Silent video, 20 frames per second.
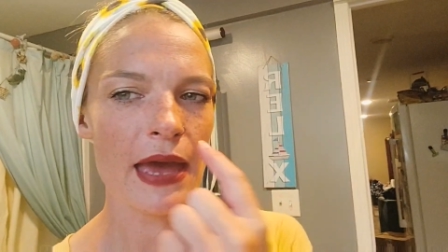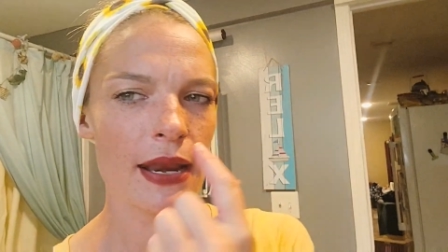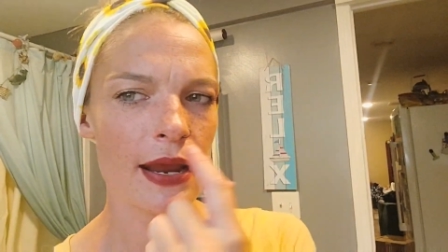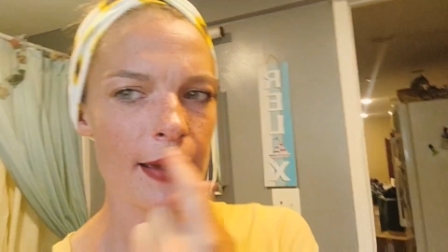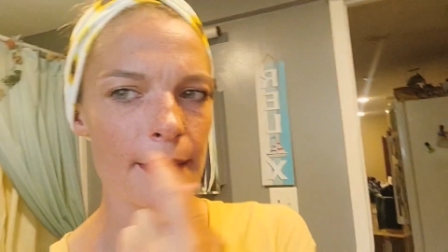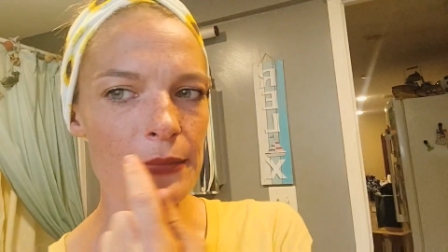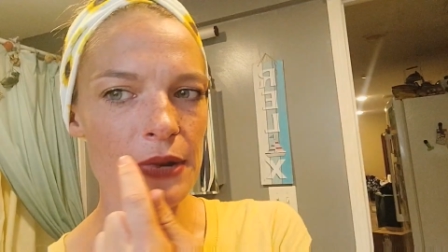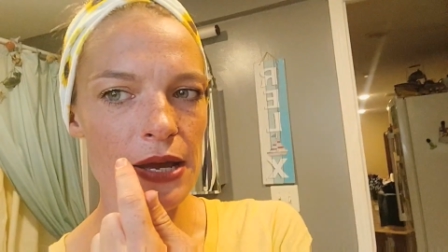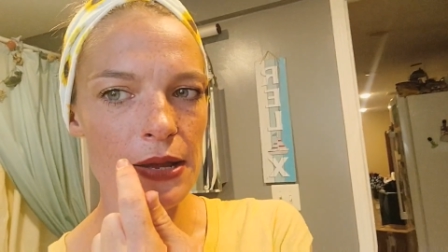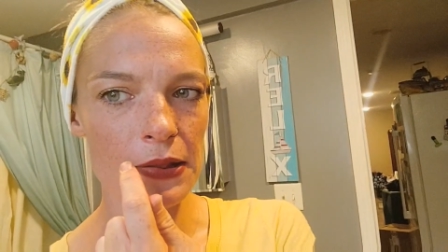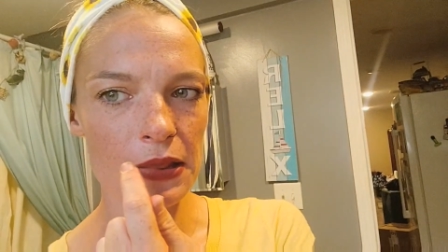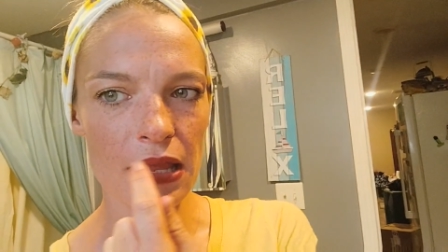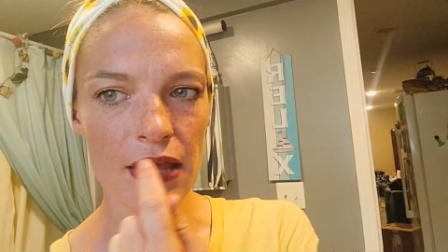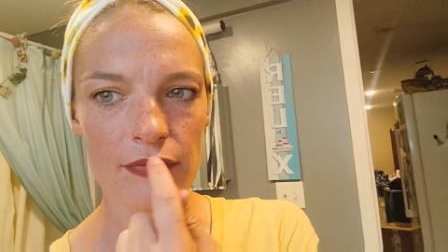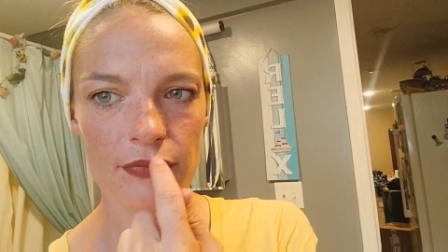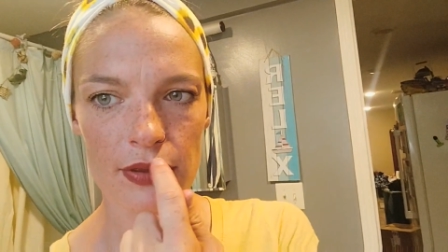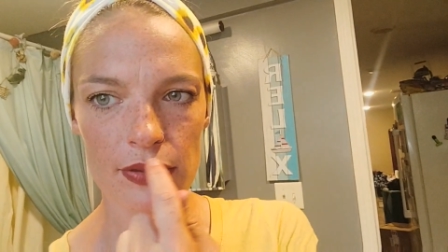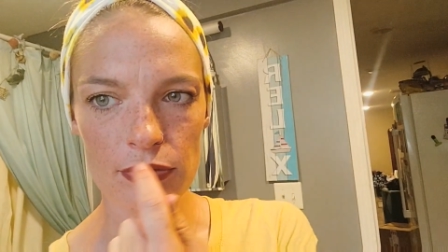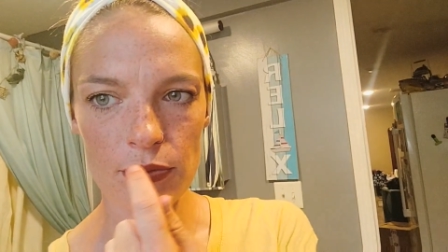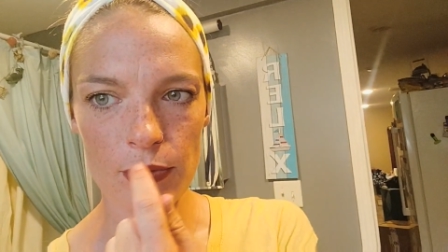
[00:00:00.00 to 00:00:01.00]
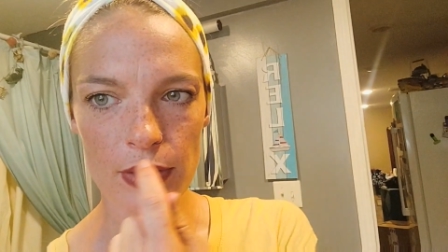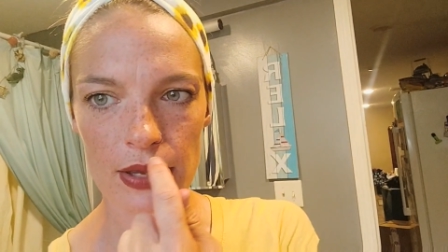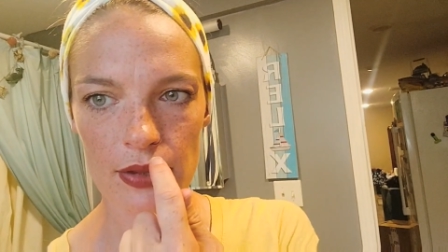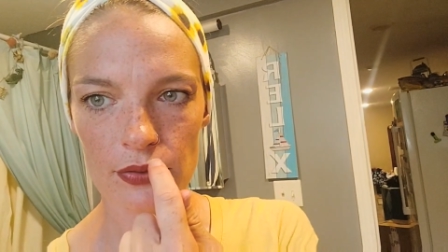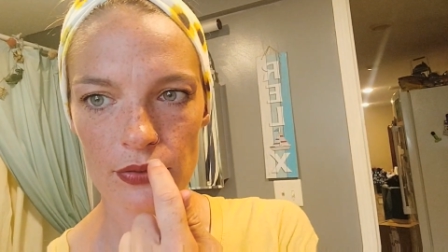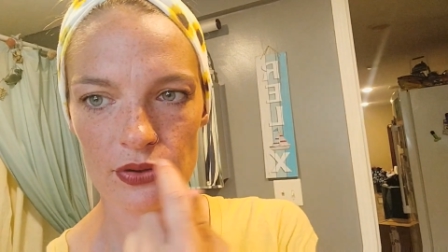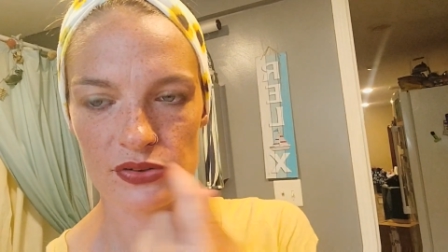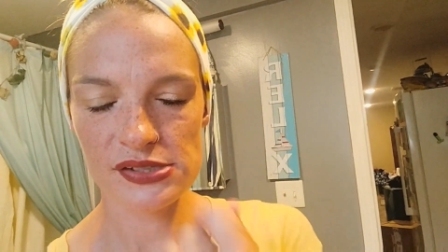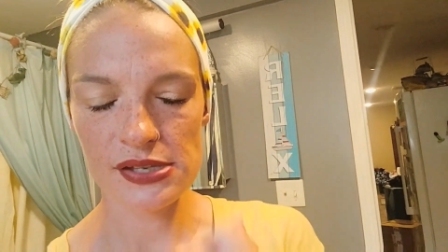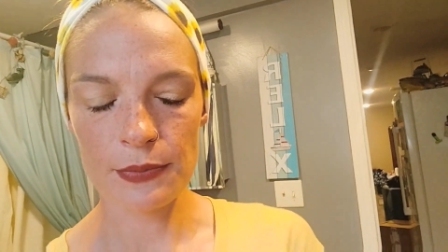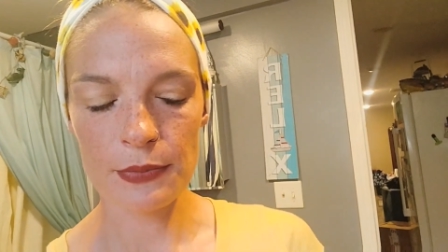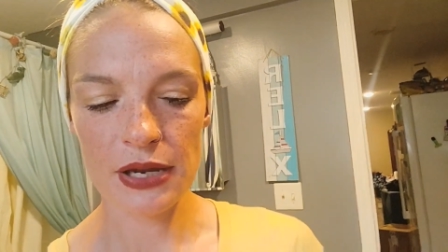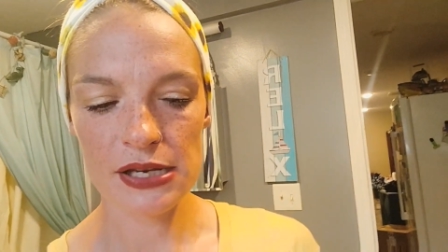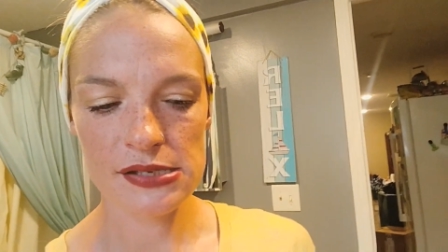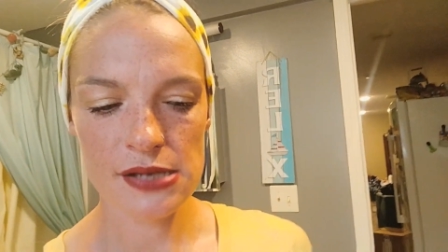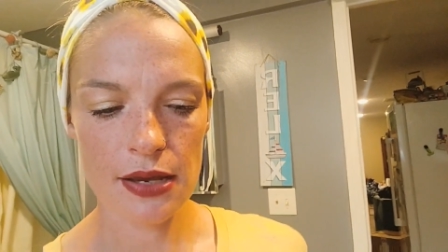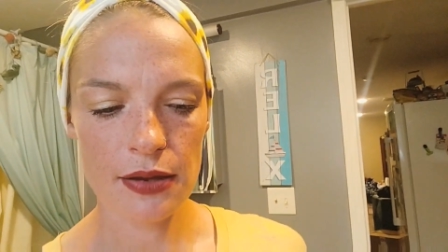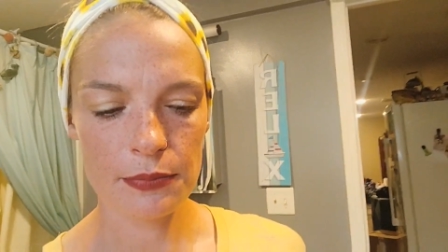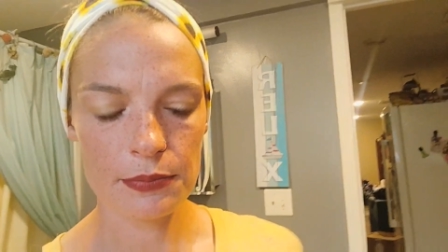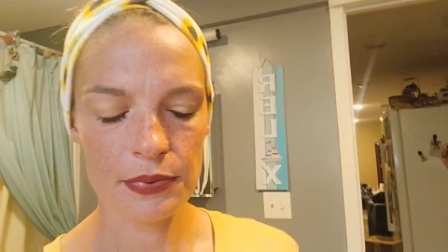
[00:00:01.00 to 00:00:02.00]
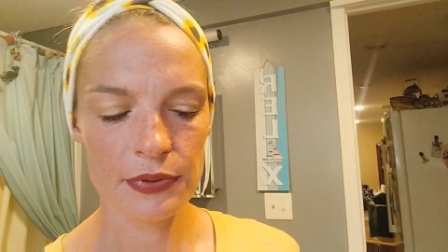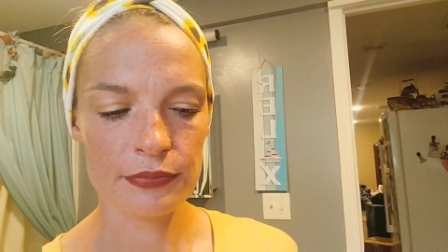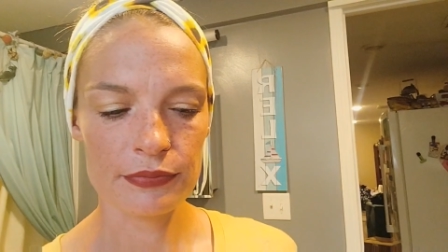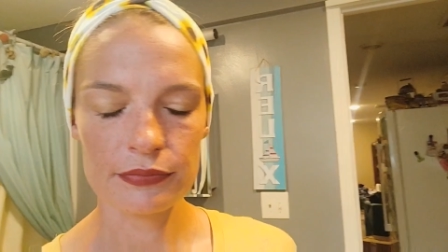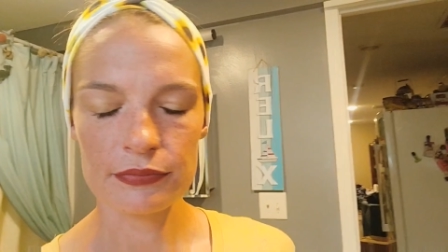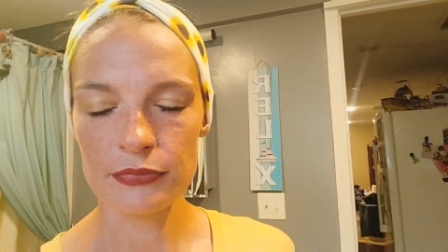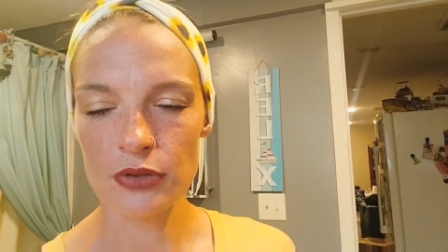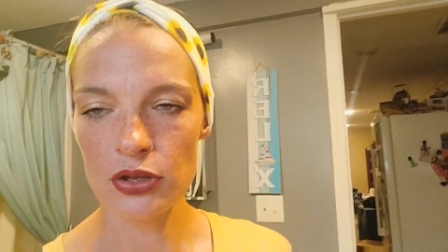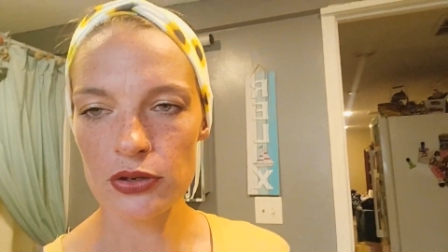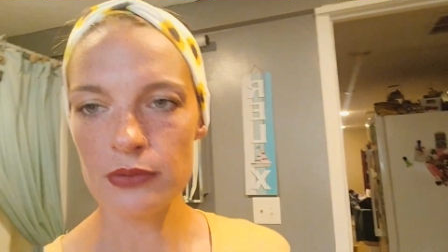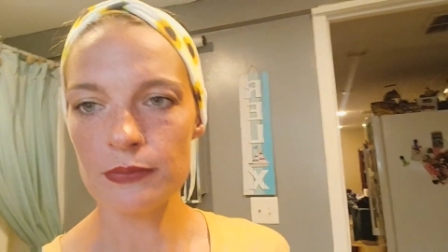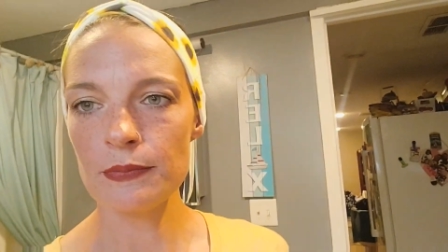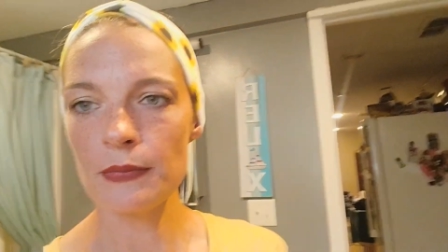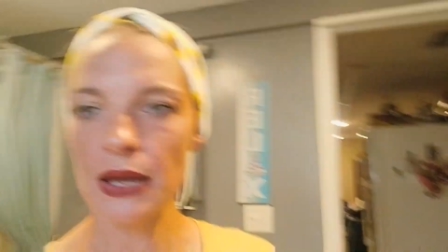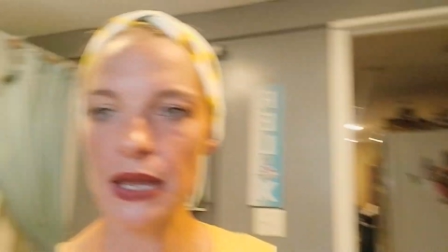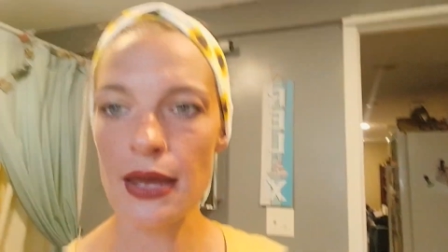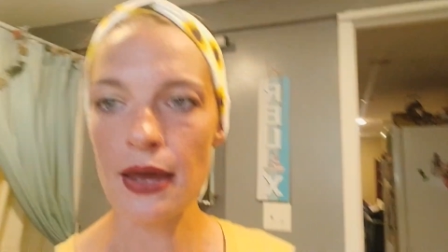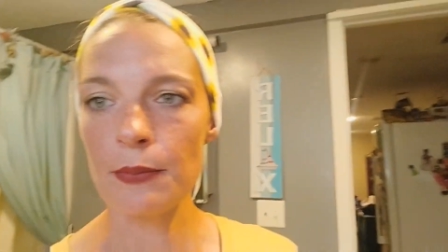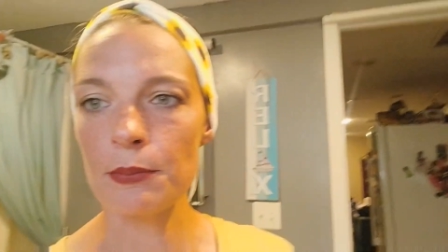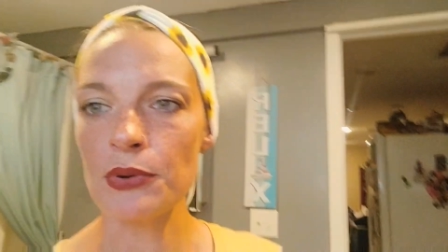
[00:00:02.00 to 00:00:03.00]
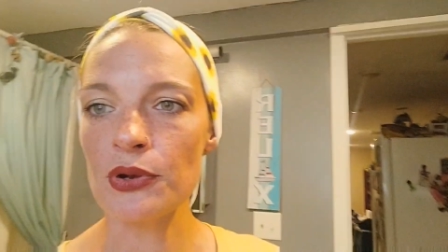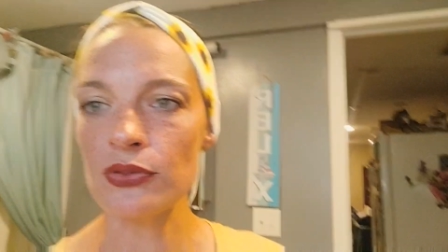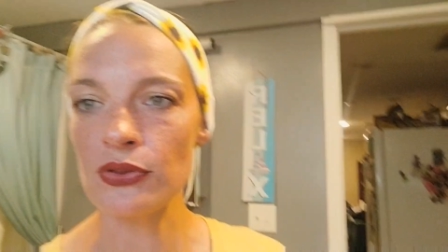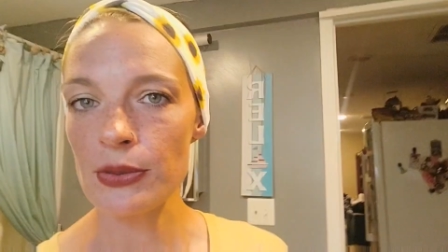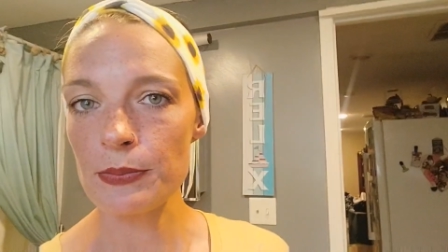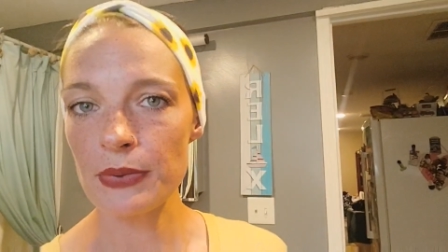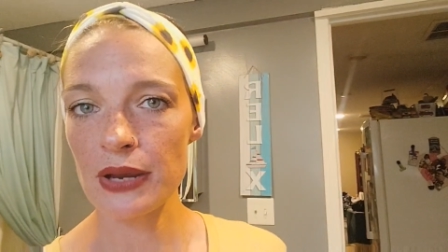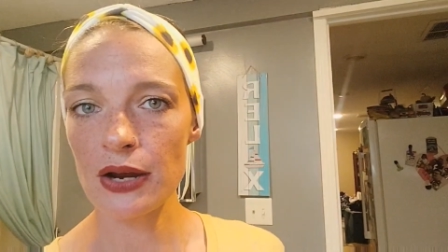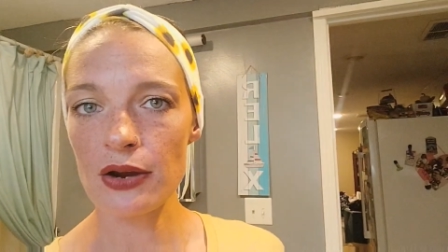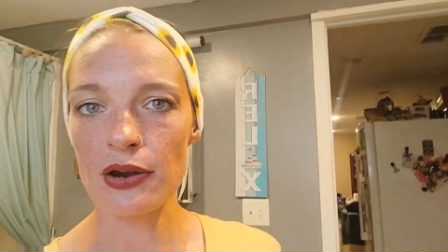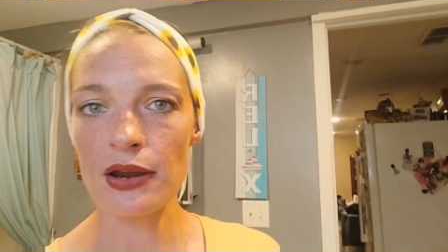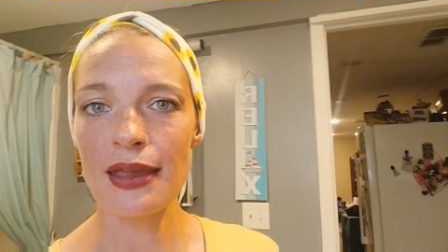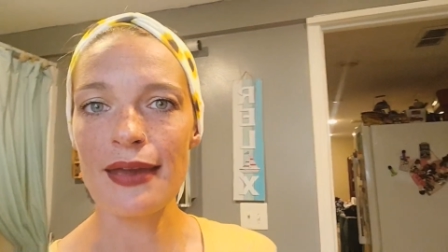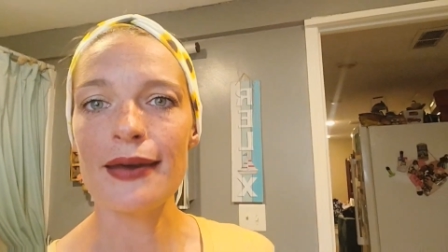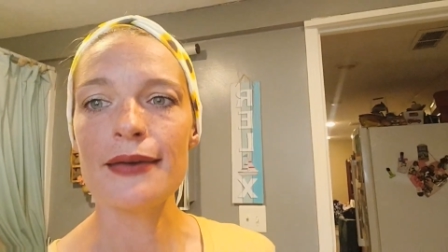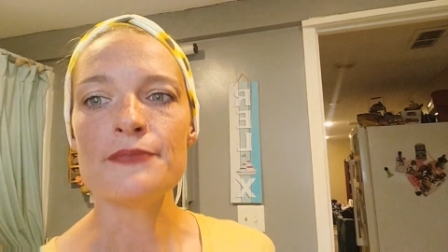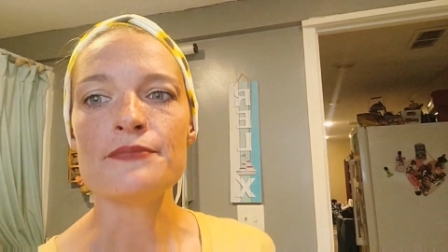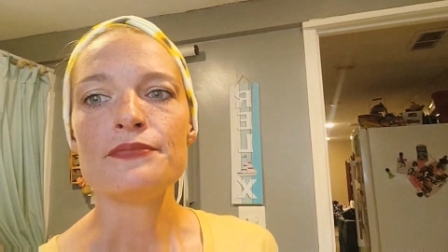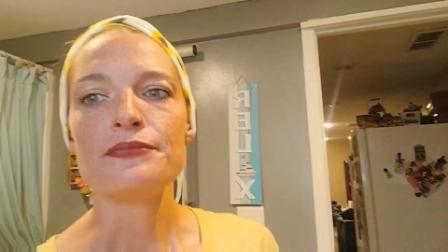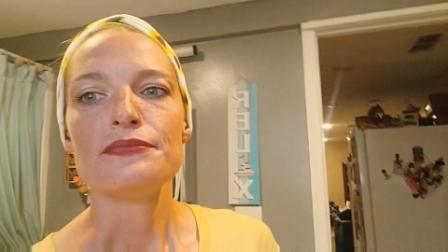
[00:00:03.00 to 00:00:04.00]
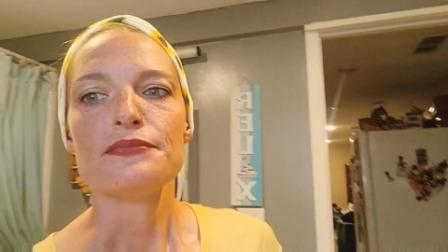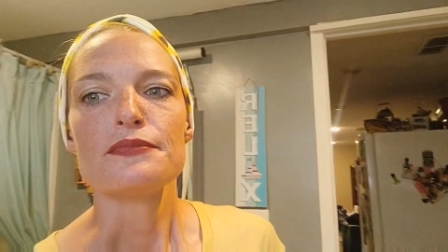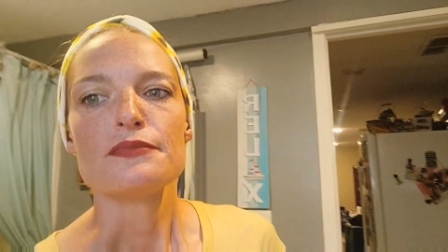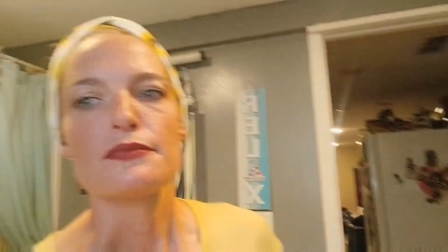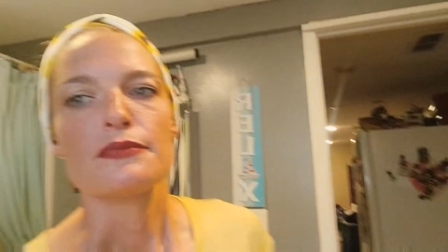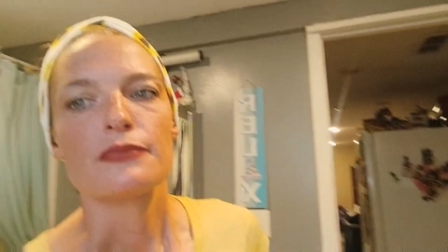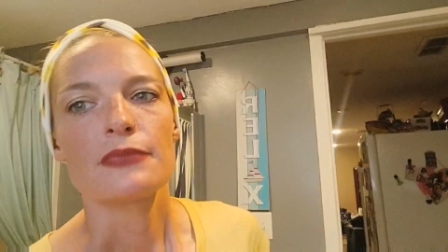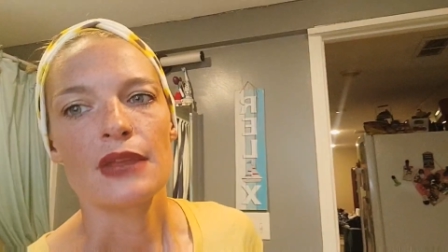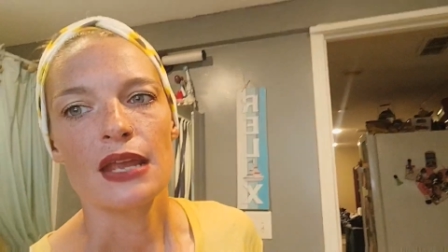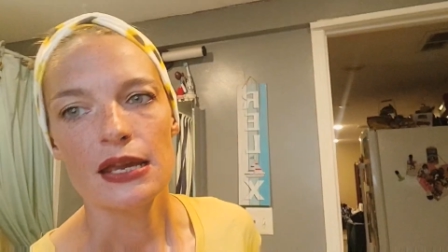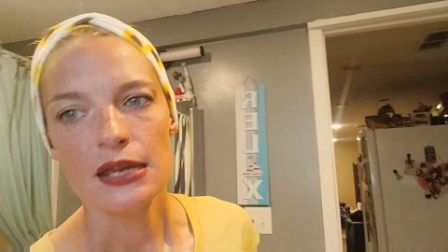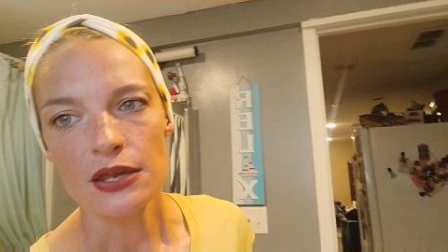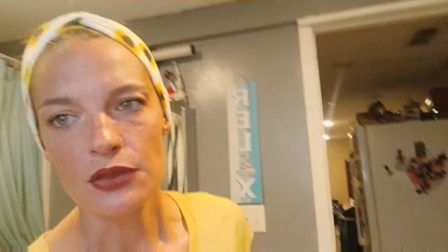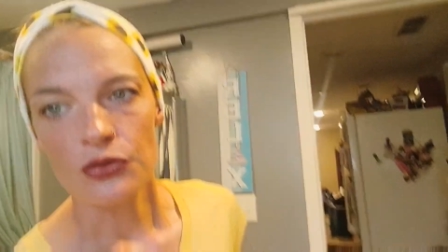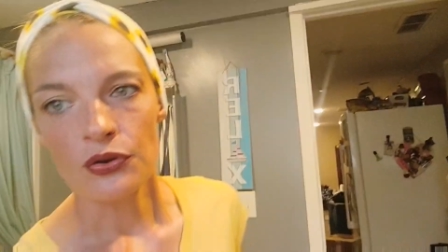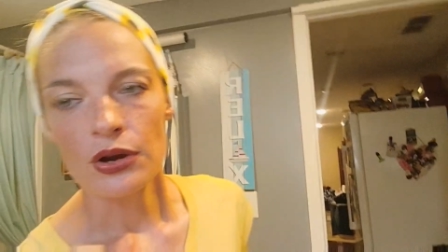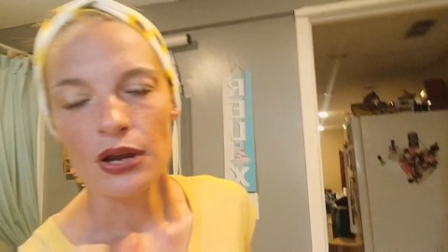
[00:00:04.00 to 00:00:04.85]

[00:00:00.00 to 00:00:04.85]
I'm not loving the way it looks on my top, on my upper lip area either.